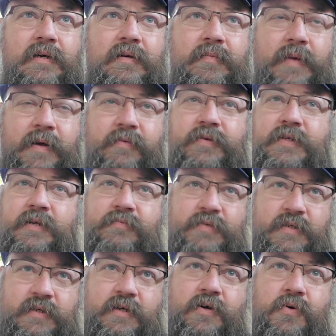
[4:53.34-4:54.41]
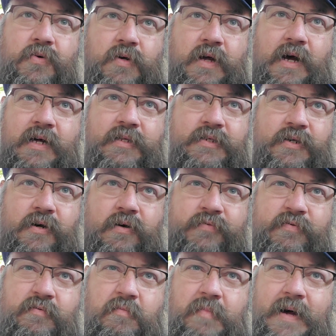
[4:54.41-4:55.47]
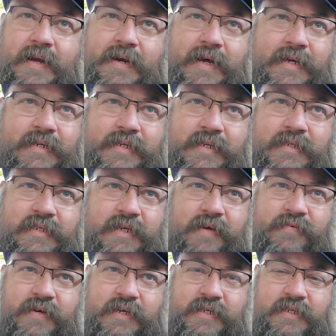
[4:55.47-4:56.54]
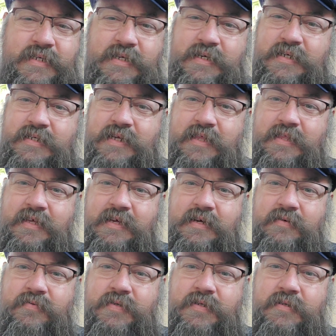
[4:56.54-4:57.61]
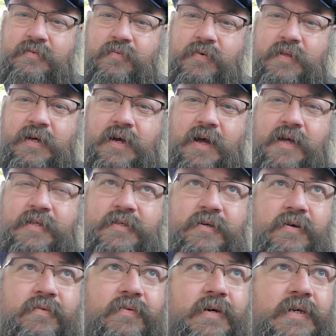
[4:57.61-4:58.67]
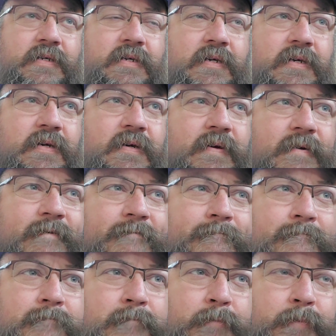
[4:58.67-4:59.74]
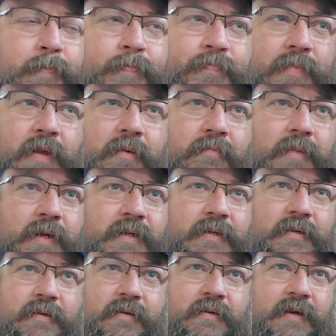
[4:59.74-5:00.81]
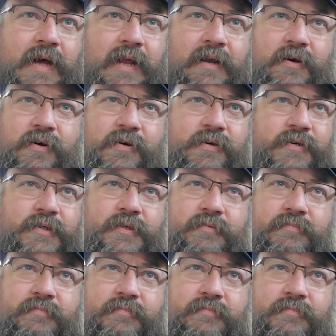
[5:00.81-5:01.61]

But it was a cool concert from about 1976, I think, was when the concert was. But I learned